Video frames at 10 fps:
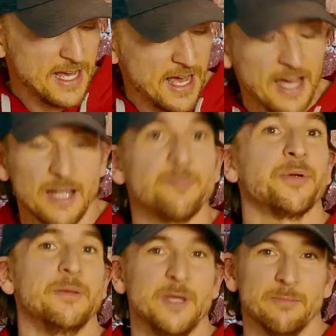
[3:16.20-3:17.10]
on
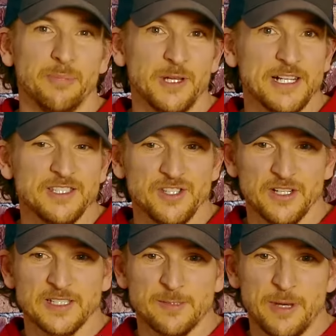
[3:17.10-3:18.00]
Premium Plus, you're
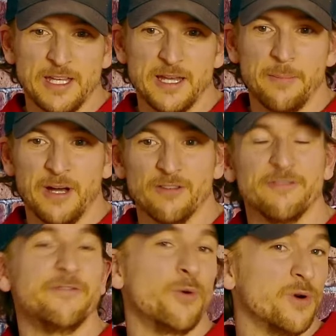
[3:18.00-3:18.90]
going to spend about
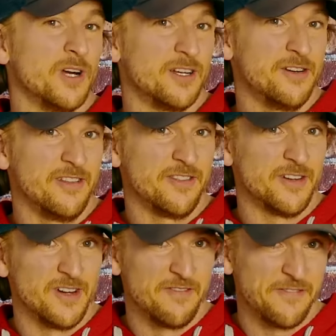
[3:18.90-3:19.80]

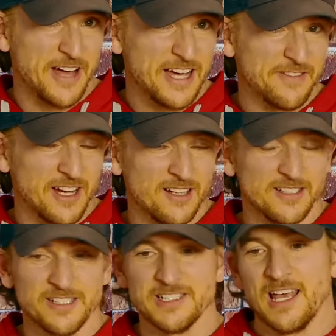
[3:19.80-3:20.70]

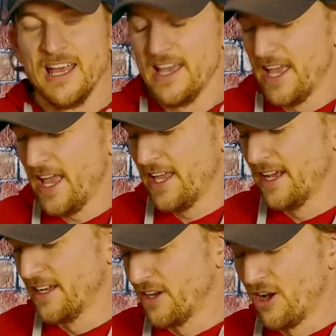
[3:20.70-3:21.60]
$435, and
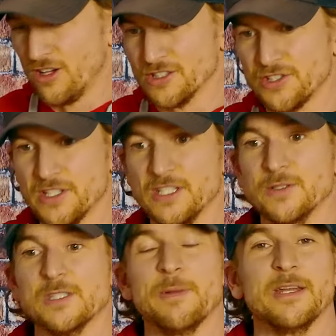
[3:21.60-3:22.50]
on Ultra,
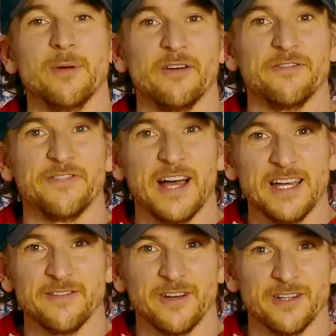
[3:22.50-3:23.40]
you'd spend about
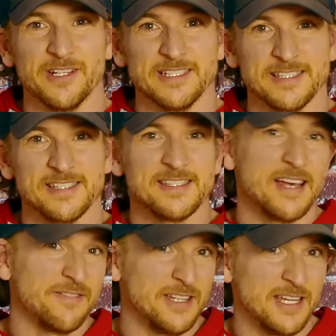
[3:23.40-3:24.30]

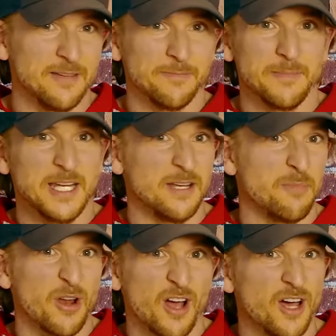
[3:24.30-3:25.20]
$570, meaning
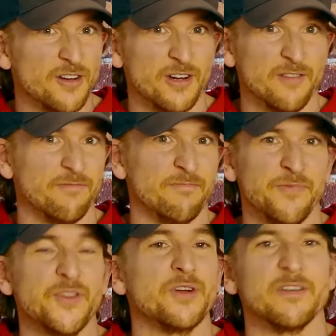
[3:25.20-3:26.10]
about
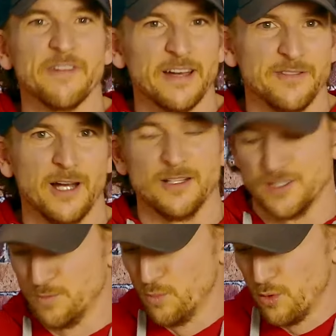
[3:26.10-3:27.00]
$135
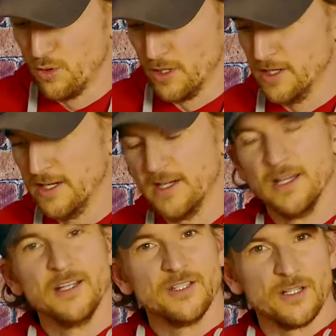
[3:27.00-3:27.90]
more
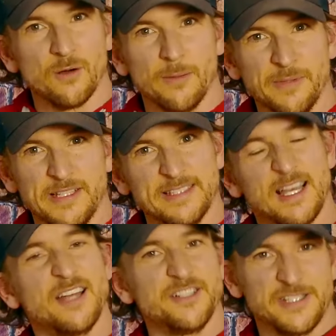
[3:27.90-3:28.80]
to go up in this
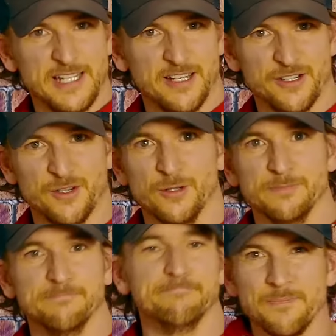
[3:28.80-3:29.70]
on your standard home.
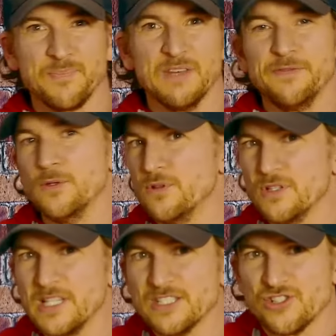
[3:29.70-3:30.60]
If you
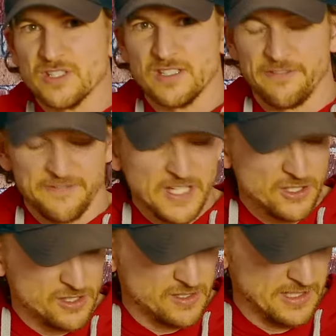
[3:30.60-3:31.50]
look at just the
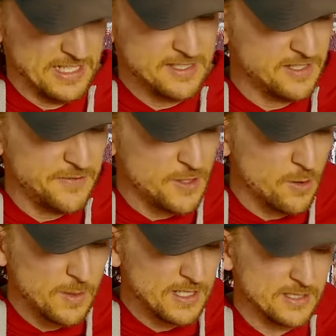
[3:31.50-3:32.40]
features list, if you
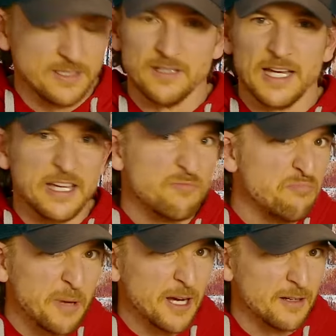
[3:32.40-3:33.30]
go on to
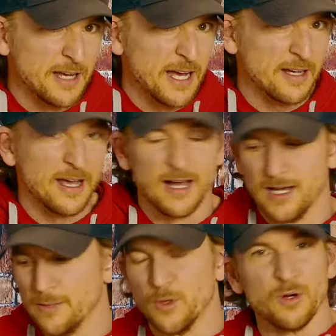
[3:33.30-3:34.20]
like
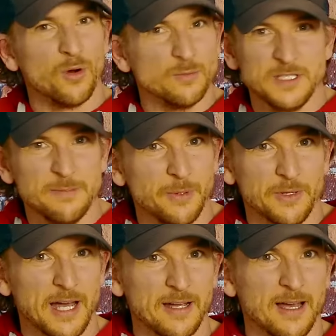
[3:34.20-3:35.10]
Behr.com or
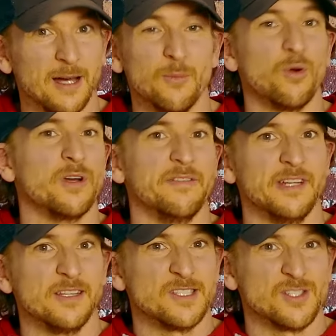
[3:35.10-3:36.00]
HomeDepot.com or even
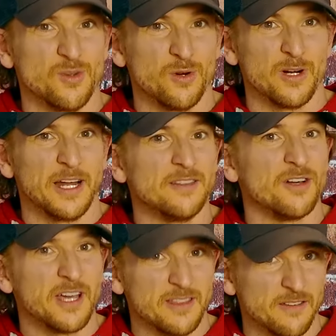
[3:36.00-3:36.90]
in the store and
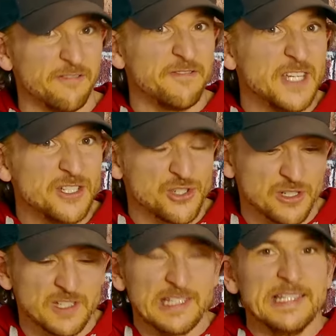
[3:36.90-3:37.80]
look at the
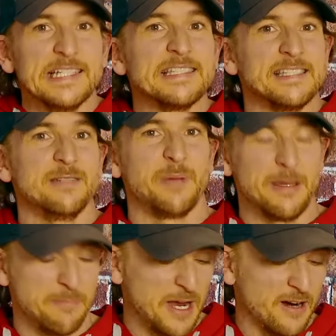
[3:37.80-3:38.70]
features listed by
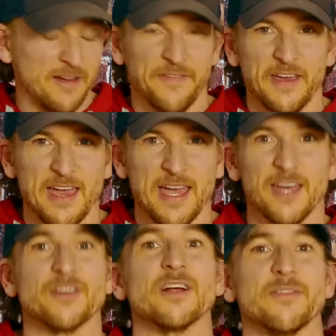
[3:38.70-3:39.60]
Behr on the
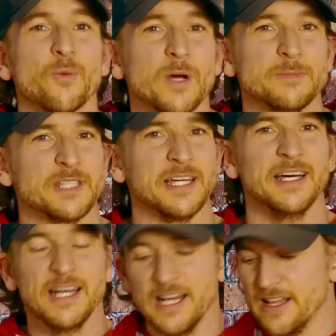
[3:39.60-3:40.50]
can or on the website,
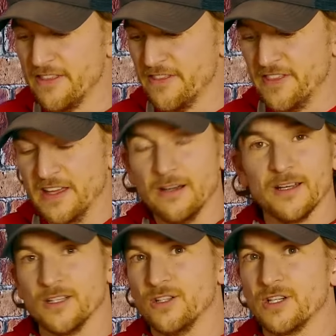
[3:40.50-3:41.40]
they're
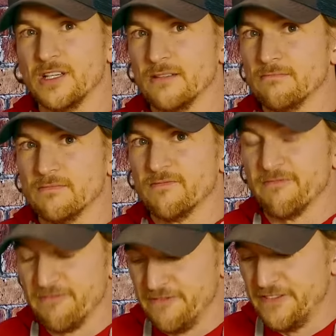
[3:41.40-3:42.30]
going to look
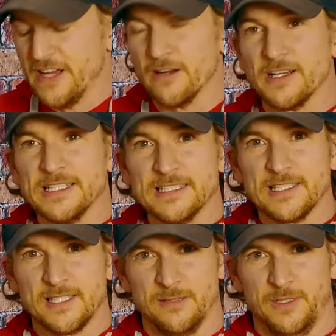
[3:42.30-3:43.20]
very
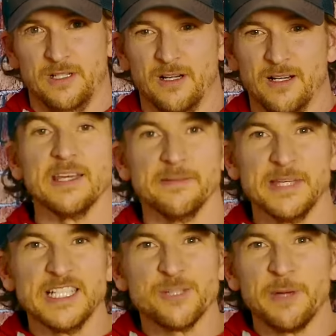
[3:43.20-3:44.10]
similar.
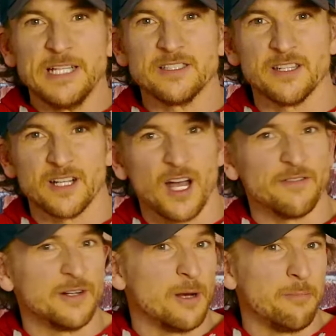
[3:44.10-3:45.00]
Each paint's going to
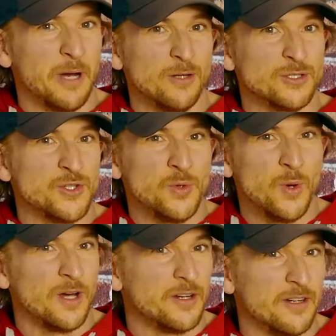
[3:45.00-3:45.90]
cover about
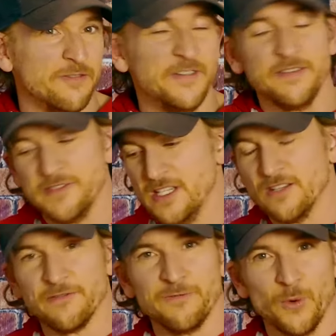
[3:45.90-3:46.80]
250 to
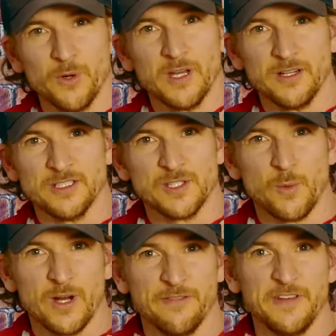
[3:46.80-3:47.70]
400
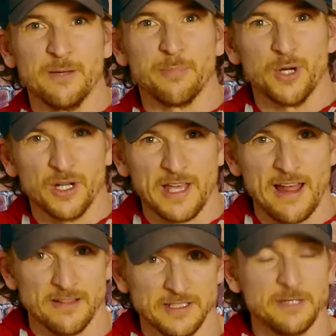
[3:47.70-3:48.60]
square feet per
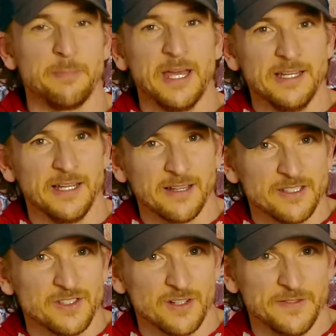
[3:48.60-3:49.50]
gallon depending on the
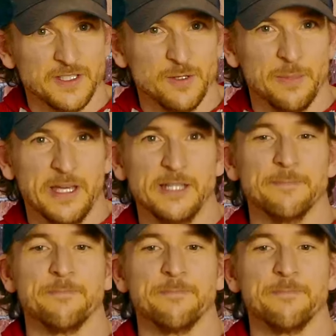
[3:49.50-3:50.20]
surface you paint,